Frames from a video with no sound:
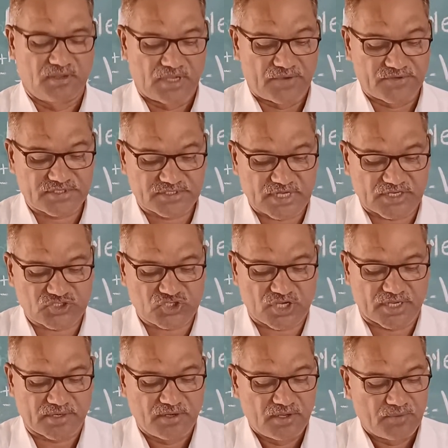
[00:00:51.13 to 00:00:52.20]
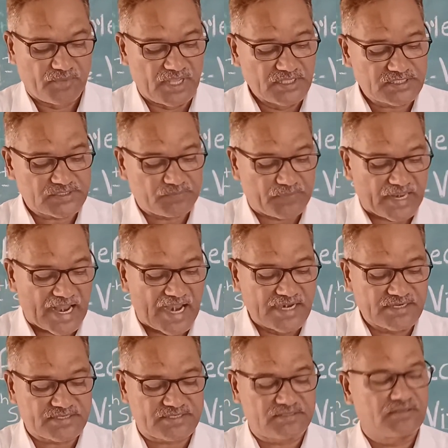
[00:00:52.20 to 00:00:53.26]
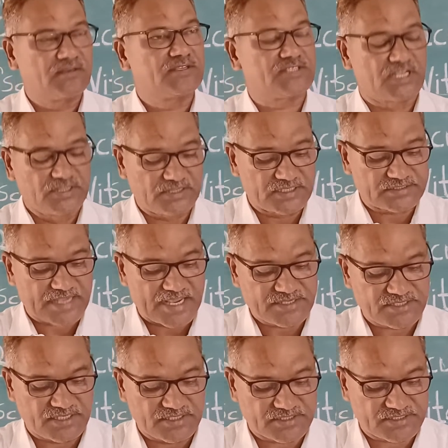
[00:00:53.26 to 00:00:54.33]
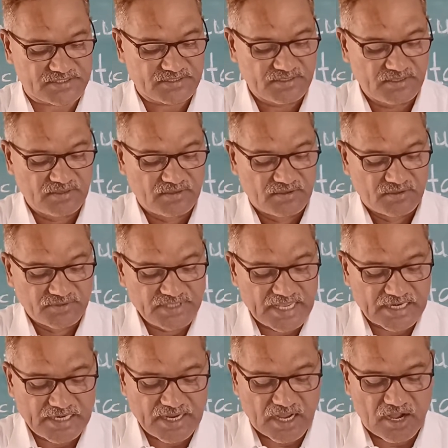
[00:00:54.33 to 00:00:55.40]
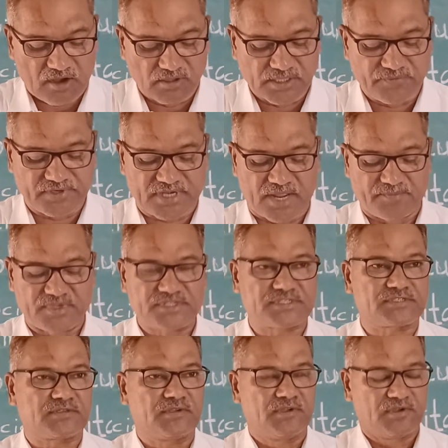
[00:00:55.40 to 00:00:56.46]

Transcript: Our structure means plants synthesizes nearly all the vitamins,